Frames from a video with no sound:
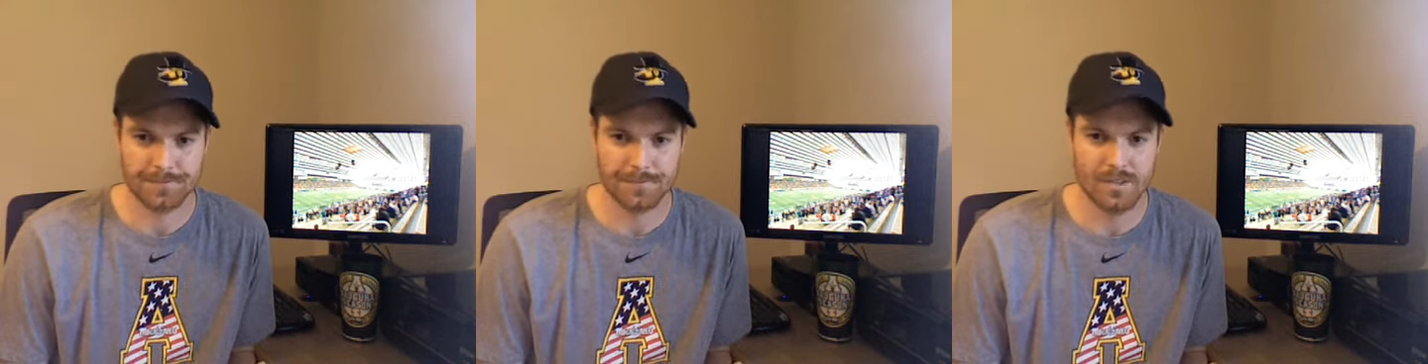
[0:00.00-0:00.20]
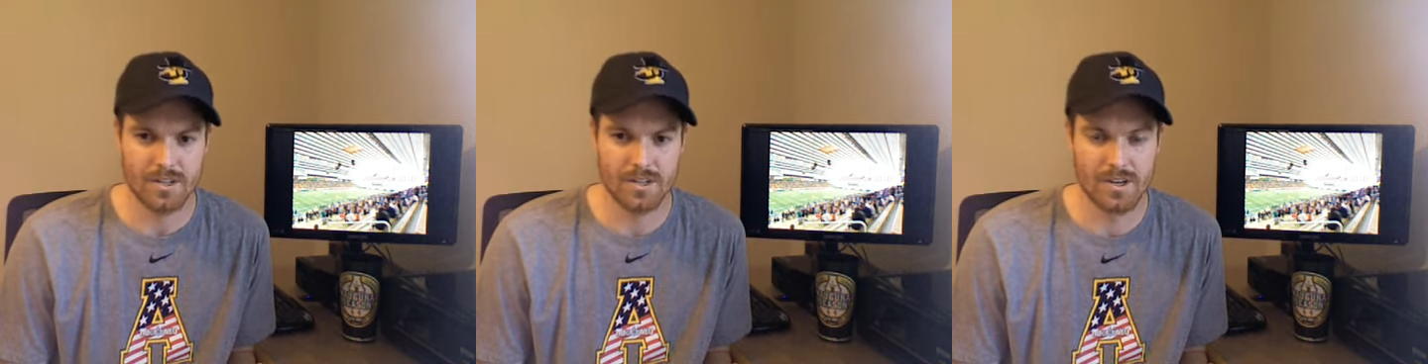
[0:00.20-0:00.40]

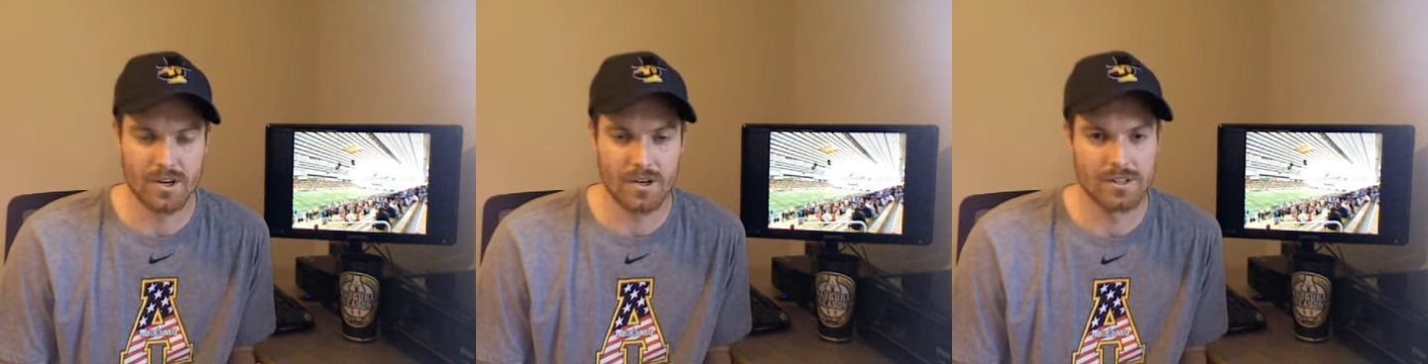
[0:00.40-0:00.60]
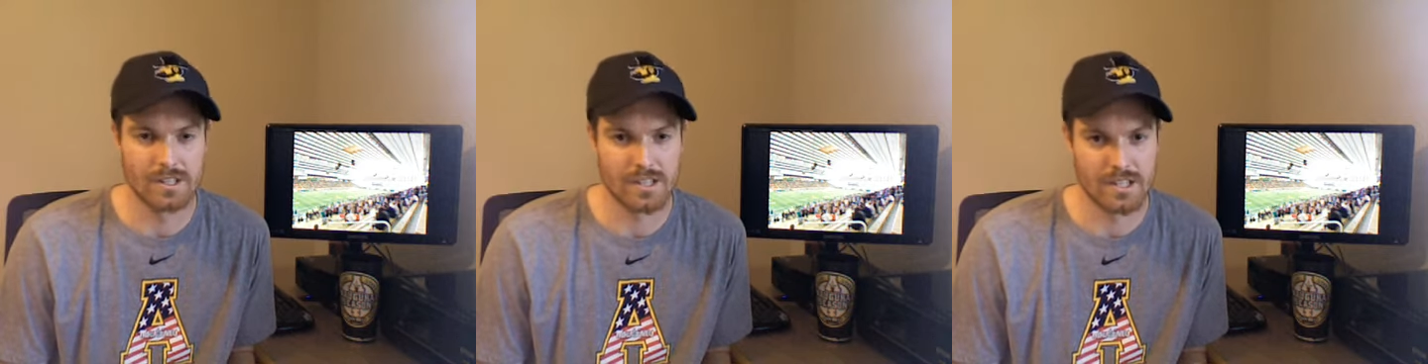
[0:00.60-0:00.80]
you
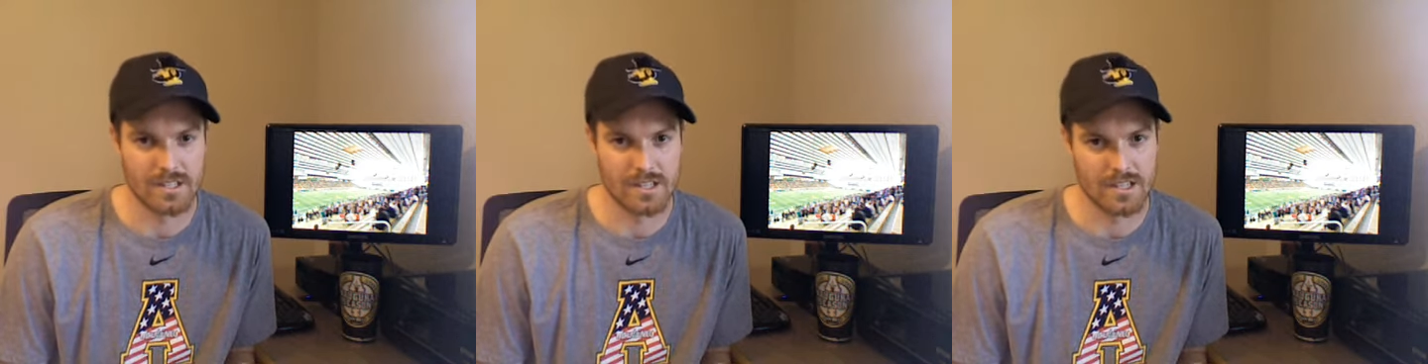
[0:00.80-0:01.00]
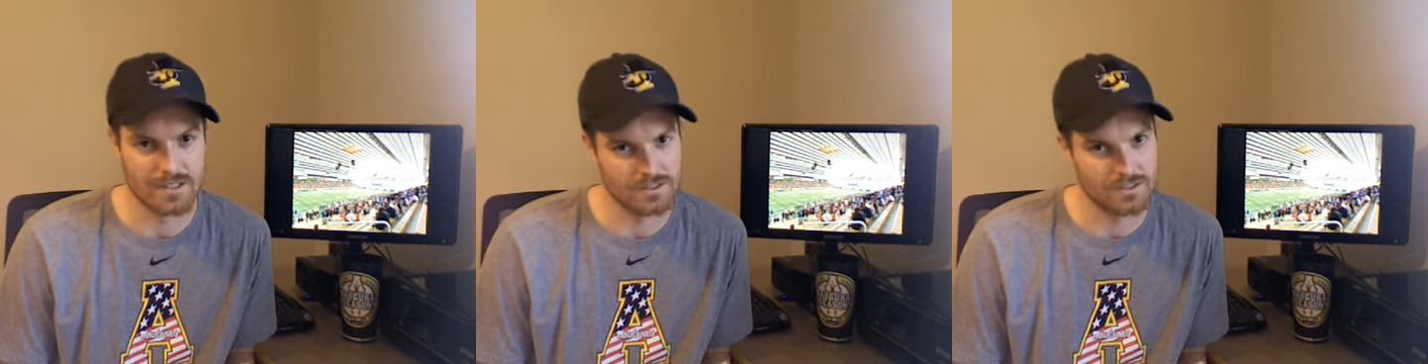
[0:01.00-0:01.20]
know,
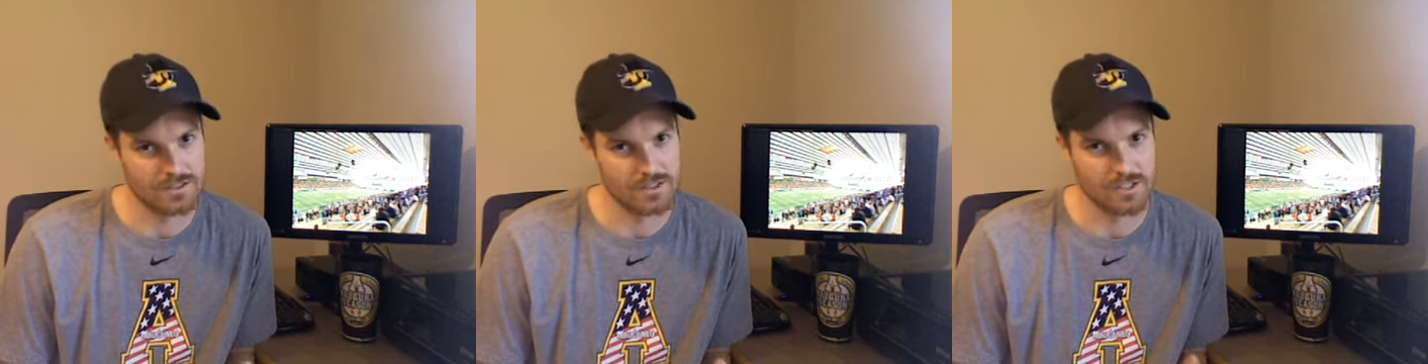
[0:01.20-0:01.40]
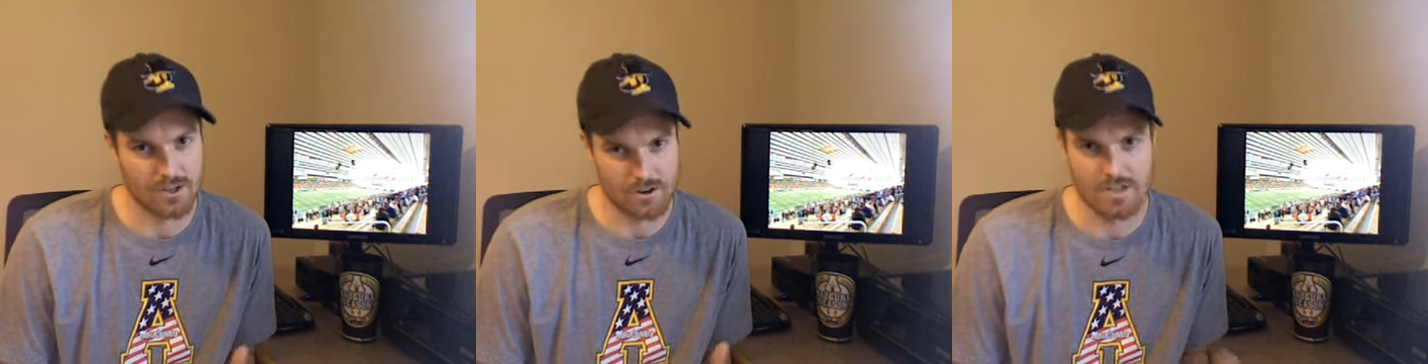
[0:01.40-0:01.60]
it's
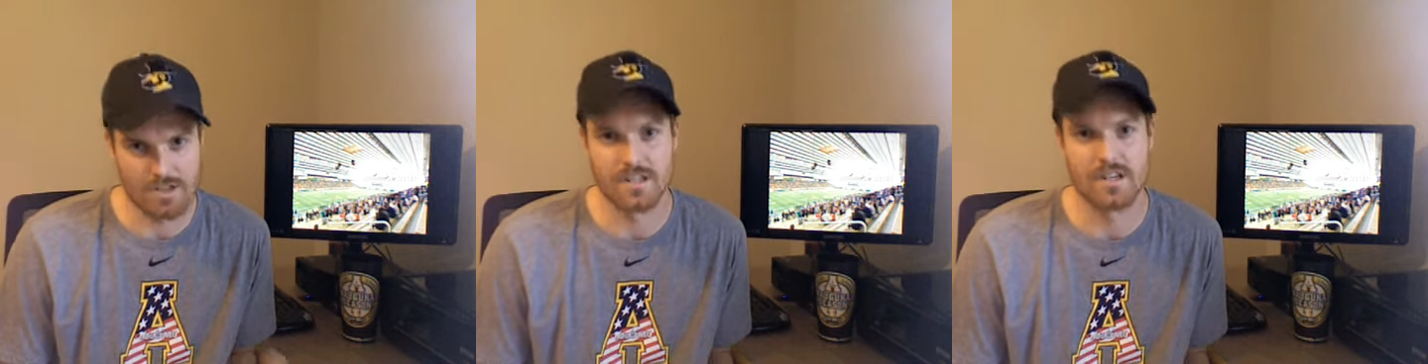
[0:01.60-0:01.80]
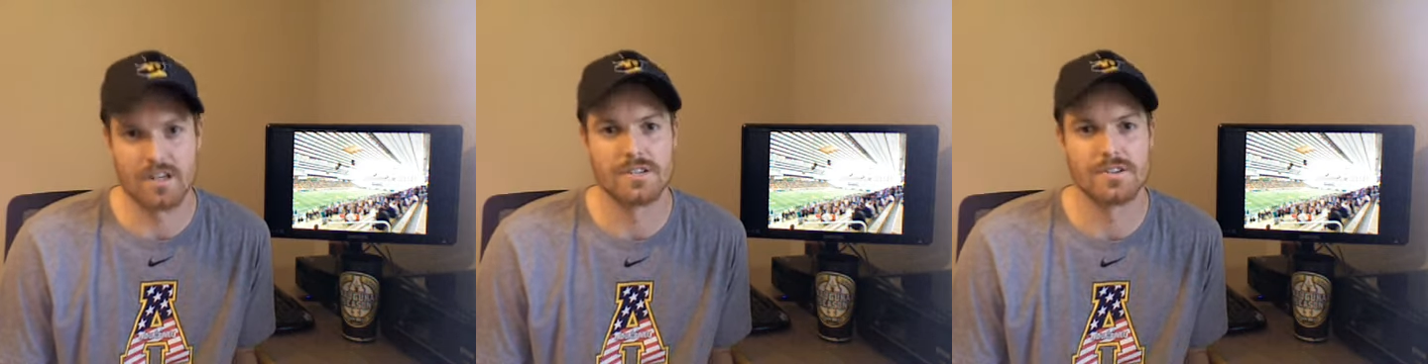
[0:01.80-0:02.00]
across the
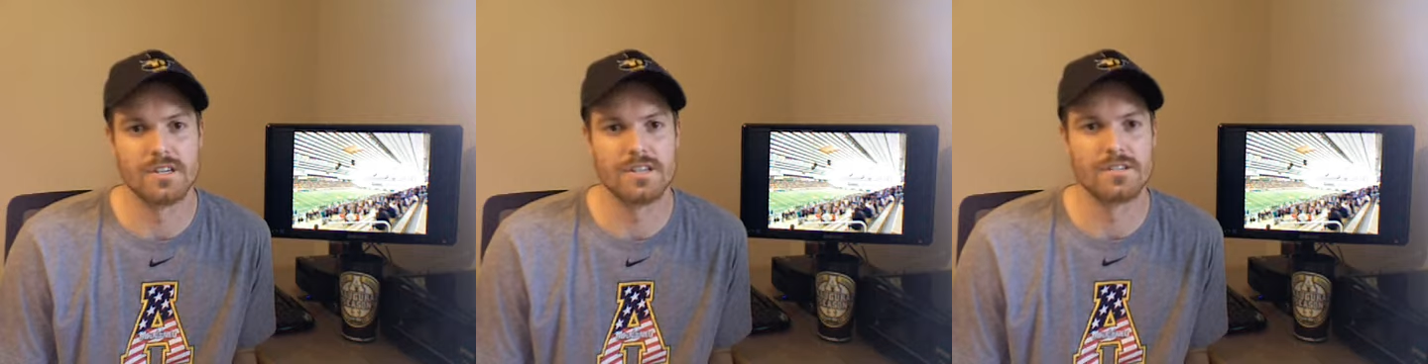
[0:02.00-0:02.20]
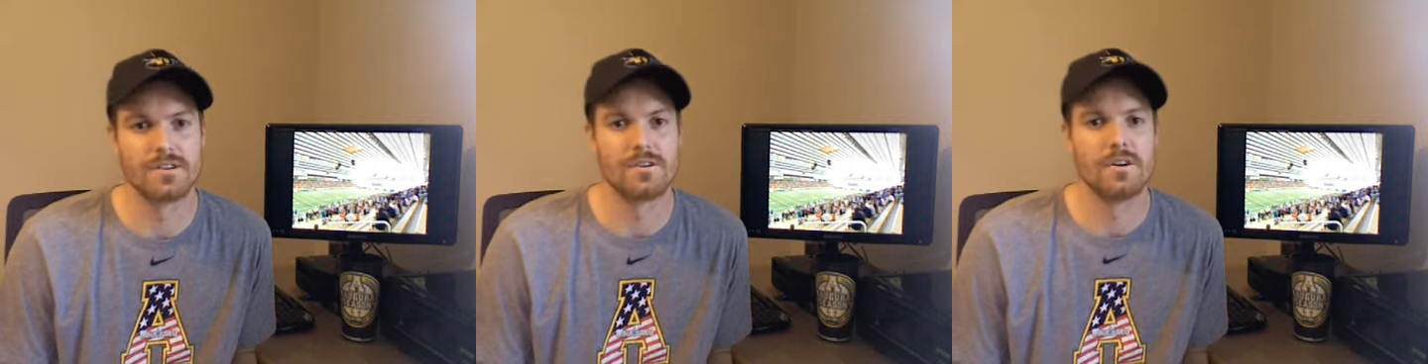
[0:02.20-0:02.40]
country,
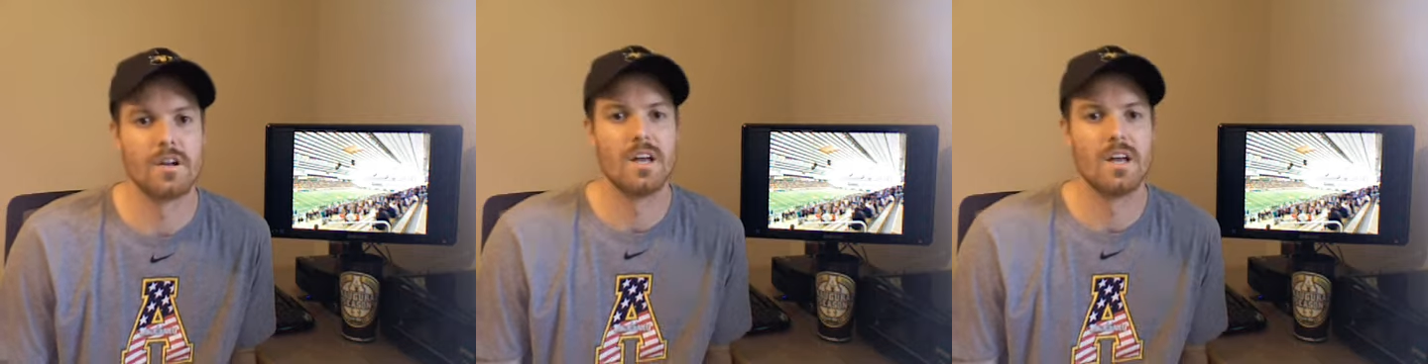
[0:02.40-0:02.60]
so